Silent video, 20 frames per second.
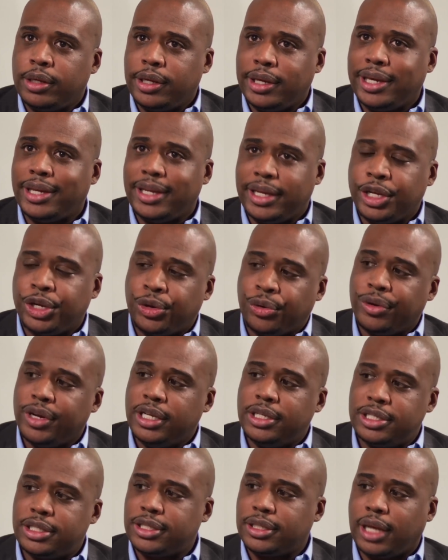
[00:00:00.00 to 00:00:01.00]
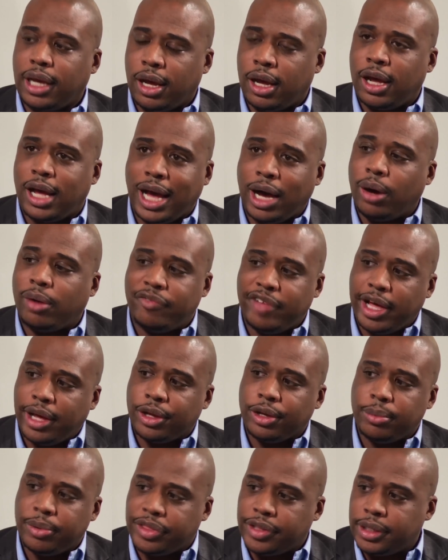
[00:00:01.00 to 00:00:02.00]
increase our
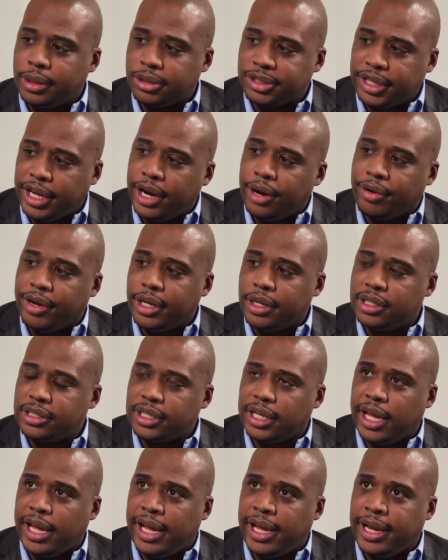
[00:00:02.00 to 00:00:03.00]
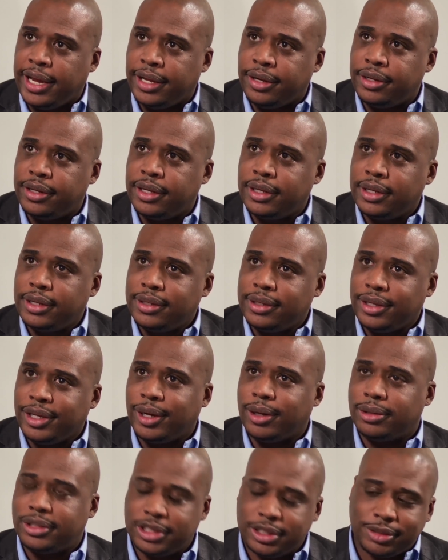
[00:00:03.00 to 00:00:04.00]
value within those areas, and
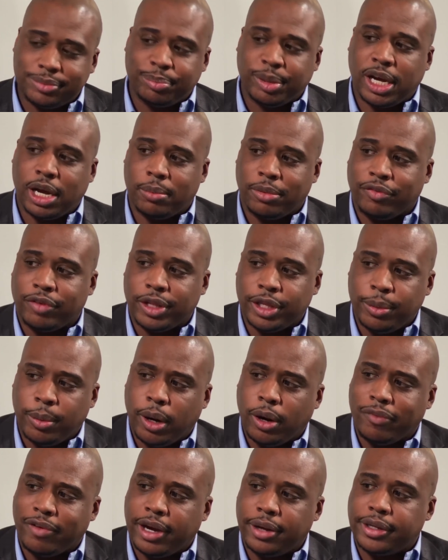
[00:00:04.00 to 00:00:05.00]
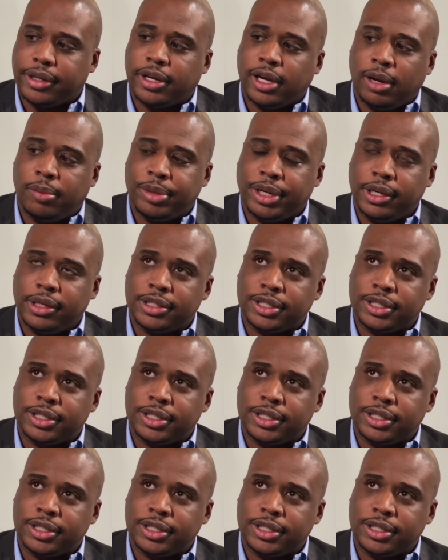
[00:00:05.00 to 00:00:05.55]
just become a really well-rounded company.